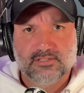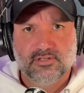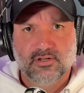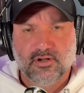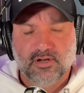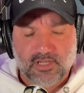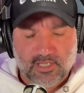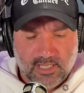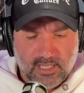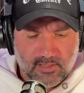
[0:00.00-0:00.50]
They're
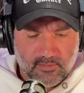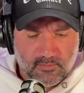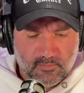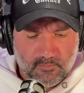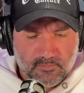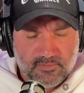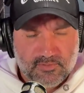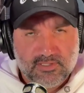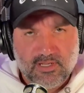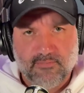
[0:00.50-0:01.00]
going to get
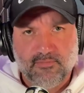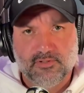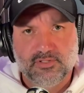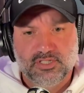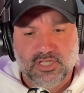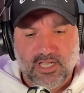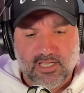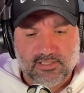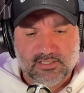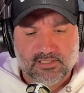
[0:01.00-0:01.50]
several
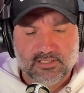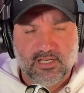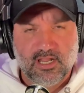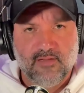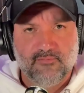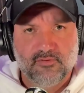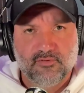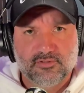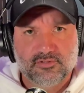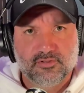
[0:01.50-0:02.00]
chances. And
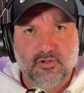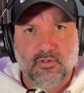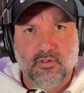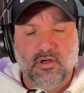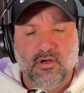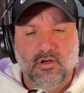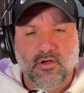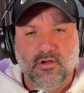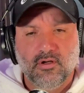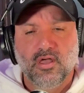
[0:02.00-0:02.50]
after so
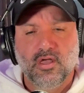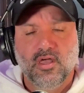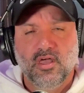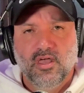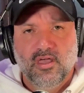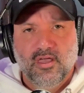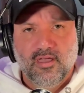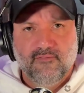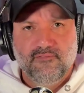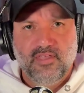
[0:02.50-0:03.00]
long,
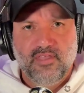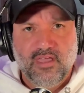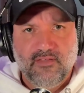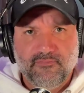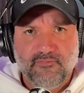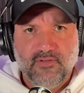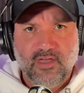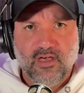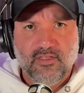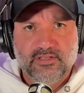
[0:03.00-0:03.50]
if they
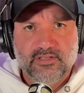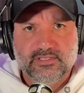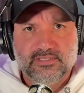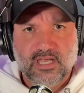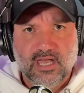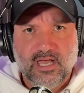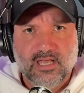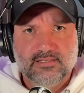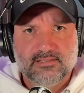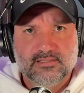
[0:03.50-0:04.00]
fail this
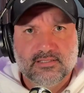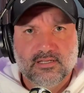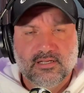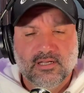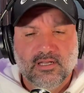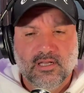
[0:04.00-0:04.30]
test,